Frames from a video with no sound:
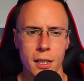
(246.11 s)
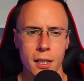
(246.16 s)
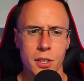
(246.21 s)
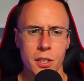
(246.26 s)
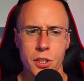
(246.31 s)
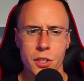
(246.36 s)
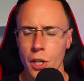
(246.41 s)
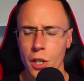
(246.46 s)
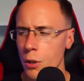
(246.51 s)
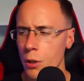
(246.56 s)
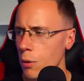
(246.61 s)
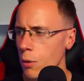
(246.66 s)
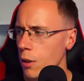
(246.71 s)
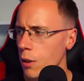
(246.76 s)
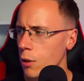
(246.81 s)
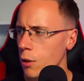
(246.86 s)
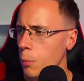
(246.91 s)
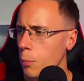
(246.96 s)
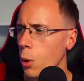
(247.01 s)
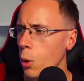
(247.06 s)
So
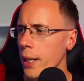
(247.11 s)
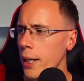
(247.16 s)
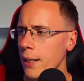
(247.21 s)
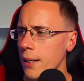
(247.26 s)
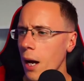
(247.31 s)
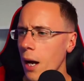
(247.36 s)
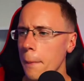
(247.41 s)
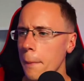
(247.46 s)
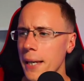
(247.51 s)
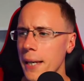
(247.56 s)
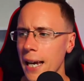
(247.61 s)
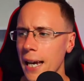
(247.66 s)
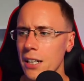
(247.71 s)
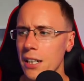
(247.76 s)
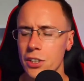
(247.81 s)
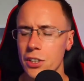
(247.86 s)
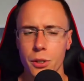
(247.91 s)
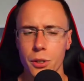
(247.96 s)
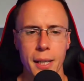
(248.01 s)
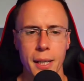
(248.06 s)
the point I'm getting
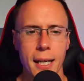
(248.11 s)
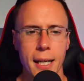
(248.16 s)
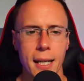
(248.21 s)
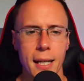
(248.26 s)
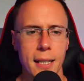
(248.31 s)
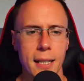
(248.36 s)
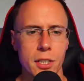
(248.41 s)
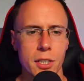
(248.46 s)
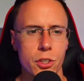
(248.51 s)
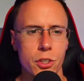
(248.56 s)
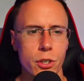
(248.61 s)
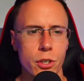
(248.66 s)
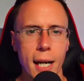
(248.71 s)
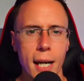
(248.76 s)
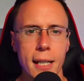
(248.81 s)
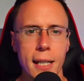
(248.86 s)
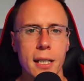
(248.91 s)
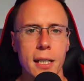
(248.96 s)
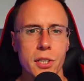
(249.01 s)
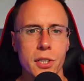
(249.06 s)
to here is
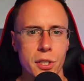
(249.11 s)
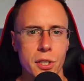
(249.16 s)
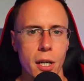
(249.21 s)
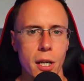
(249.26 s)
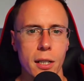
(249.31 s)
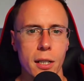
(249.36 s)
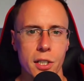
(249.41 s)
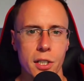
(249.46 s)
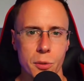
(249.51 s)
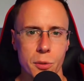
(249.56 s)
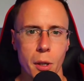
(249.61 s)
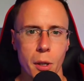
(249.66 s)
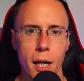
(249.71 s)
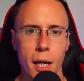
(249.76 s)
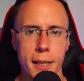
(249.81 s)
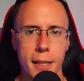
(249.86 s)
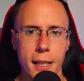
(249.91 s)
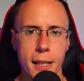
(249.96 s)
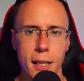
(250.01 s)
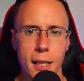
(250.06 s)
tracking is certainly a smart
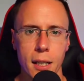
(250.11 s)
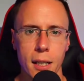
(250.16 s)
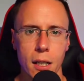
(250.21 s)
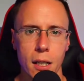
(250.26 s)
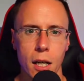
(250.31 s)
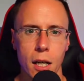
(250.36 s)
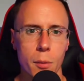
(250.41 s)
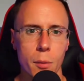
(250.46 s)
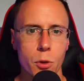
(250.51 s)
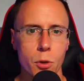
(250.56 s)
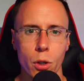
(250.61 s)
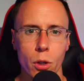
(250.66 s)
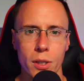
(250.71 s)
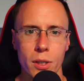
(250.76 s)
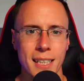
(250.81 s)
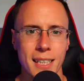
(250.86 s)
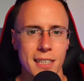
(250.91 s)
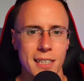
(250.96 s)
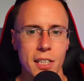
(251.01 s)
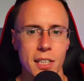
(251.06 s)
idea. I'm not
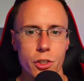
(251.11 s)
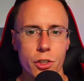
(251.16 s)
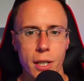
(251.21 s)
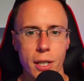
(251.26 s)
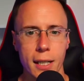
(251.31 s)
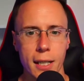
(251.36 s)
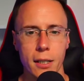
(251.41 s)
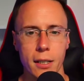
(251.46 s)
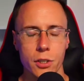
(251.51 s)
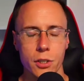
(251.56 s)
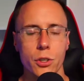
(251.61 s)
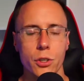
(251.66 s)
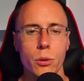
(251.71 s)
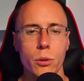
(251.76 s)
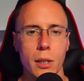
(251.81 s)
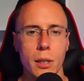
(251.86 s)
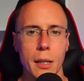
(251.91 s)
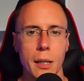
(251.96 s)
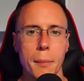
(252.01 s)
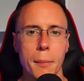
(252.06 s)
dissing tracking at
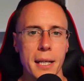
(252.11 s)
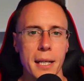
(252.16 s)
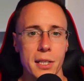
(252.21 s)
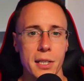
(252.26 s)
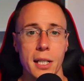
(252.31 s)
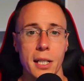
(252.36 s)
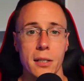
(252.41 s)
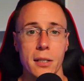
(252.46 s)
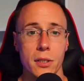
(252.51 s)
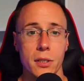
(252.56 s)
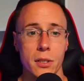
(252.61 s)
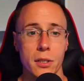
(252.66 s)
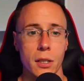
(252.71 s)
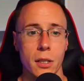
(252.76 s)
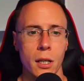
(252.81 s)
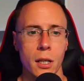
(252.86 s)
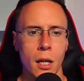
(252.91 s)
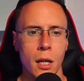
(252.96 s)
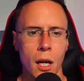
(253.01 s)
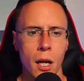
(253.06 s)
all. It makes sense
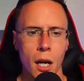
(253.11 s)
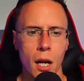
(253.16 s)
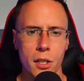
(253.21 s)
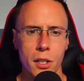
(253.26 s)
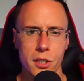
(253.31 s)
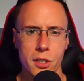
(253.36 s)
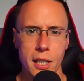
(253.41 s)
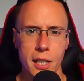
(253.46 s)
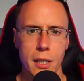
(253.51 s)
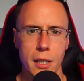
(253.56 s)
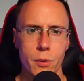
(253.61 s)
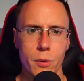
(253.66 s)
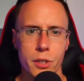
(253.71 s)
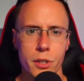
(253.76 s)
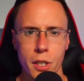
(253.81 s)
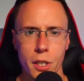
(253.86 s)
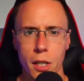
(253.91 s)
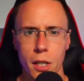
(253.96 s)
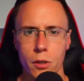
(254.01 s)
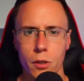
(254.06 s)
to understand the
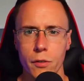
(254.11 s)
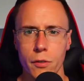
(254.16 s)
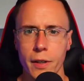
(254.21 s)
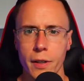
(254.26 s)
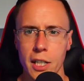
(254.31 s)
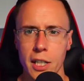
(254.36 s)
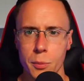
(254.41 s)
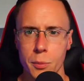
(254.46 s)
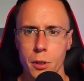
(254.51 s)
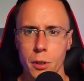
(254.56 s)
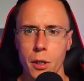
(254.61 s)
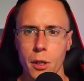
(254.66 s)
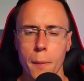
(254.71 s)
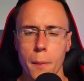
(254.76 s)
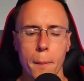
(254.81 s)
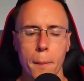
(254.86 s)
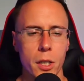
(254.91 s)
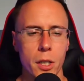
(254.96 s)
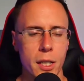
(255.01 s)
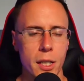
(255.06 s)
return on investment,
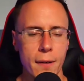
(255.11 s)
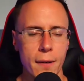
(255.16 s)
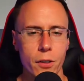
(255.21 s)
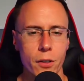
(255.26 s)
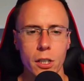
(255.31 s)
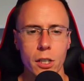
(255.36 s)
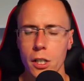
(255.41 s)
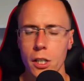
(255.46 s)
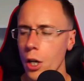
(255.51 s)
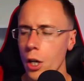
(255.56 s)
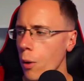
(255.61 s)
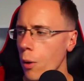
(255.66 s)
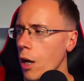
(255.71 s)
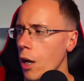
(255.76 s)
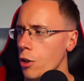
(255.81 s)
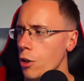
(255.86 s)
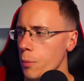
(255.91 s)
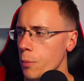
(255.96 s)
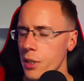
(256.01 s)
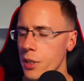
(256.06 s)
but you're never going to know
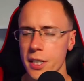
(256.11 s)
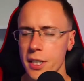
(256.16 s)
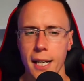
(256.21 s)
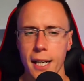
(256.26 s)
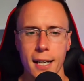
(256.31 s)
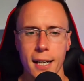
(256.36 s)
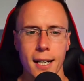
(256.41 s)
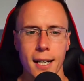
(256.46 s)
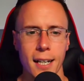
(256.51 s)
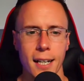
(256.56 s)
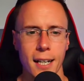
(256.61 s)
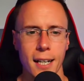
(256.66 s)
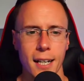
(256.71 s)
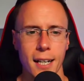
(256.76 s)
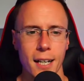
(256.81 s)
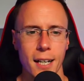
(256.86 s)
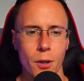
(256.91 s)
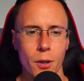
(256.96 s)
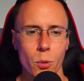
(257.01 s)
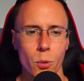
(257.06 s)
100%
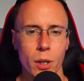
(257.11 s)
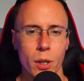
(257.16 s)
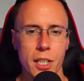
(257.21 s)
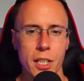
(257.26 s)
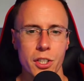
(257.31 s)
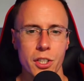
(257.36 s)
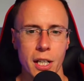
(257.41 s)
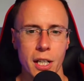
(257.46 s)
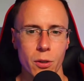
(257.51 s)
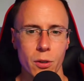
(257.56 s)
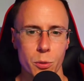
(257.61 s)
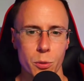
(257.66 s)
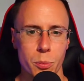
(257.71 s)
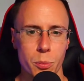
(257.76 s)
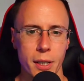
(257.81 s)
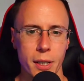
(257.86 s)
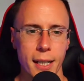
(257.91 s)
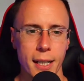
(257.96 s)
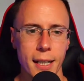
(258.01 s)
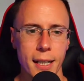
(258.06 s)
what each channel is
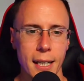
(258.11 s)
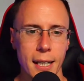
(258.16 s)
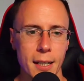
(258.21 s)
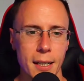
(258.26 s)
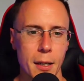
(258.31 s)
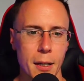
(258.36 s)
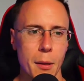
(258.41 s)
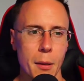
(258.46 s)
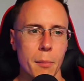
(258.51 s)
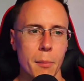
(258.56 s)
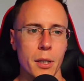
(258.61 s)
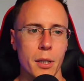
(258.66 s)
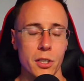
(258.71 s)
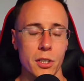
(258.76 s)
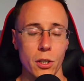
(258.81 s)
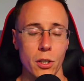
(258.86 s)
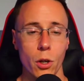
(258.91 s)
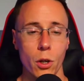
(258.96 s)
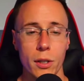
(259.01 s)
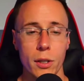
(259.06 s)
bringing in, because
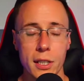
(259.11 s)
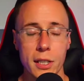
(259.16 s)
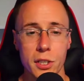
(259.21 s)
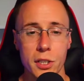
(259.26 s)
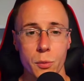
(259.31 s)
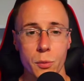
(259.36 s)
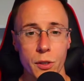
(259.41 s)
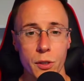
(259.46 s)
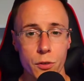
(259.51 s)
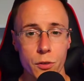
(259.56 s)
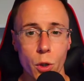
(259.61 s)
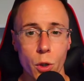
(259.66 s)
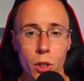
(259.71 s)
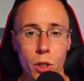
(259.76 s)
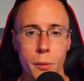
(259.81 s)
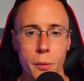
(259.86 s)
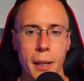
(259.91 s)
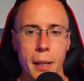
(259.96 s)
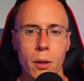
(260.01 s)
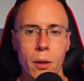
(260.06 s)
a lot of these that we've talked
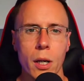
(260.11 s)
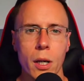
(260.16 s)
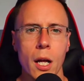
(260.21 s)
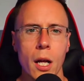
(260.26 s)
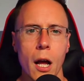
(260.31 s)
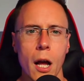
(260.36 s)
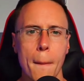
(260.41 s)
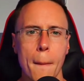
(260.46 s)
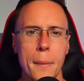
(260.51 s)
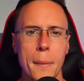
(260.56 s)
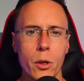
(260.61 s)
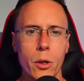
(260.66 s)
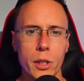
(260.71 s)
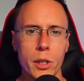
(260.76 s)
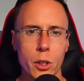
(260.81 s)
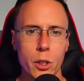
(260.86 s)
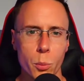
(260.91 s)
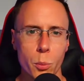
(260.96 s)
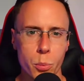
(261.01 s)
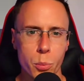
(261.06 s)
about are
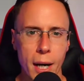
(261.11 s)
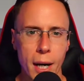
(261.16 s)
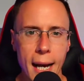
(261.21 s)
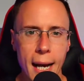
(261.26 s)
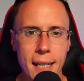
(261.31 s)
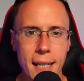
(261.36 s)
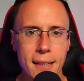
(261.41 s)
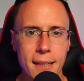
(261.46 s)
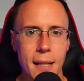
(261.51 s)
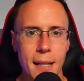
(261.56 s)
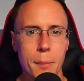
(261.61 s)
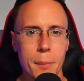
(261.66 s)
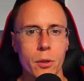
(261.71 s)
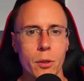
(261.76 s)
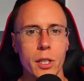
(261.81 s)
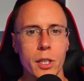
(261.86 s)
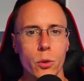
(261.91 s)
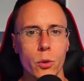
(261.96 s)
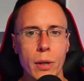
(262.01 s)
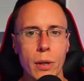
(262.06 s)
building your brand, they're
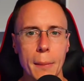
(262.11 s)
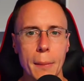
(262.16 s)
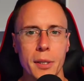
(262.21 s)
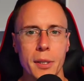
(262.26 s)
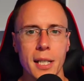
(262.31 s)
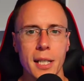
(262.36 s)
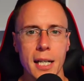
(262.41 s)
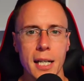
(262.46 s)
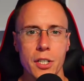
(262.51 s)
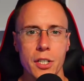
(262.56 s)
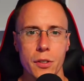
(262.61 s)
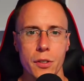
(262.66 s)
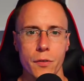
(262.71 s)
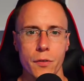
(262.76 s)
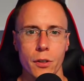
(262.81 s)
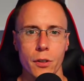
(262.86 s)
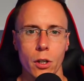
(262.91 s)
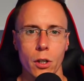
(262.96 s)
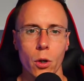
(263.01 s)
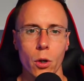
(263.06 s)
building your reputation
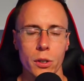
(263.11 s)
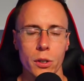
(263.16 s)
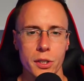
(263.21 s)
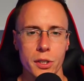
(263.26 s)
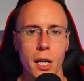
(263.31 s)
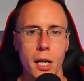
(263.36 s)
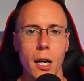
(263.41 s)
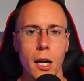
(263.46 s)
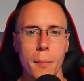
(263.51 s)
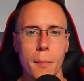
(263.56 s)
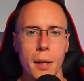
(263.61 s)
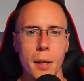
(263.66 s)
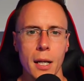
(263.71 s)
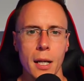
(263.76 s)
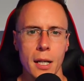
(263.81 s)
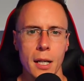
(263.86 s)
for the long term.